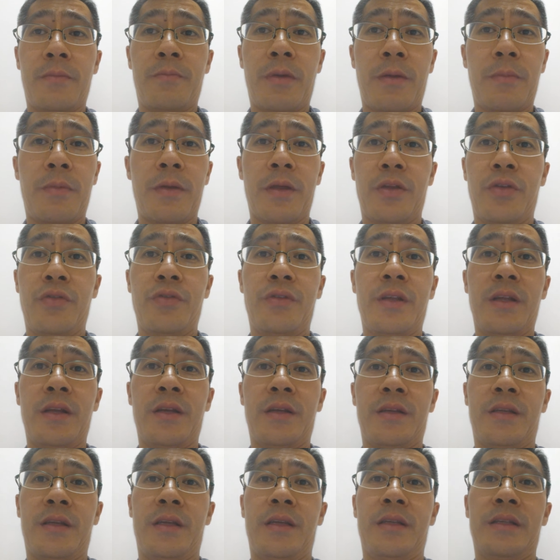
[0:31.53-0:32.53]
public
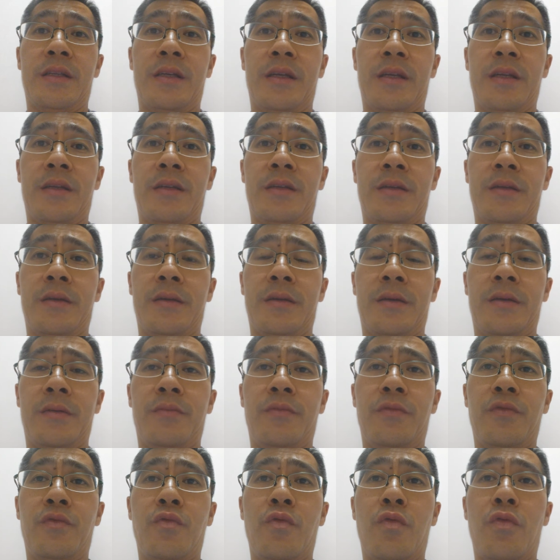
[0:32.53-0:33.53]
utilities like
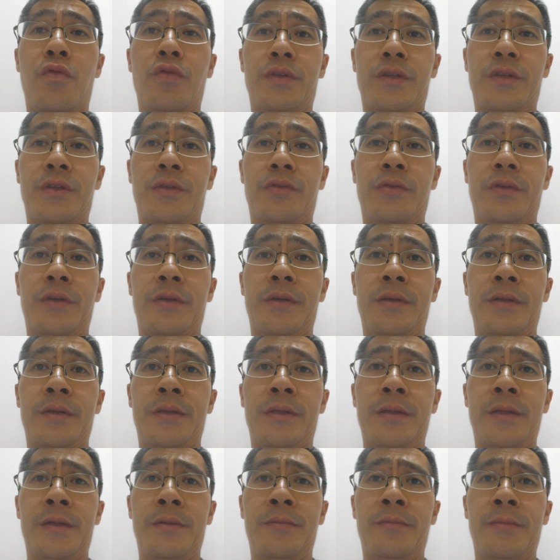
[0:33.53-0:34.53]
water and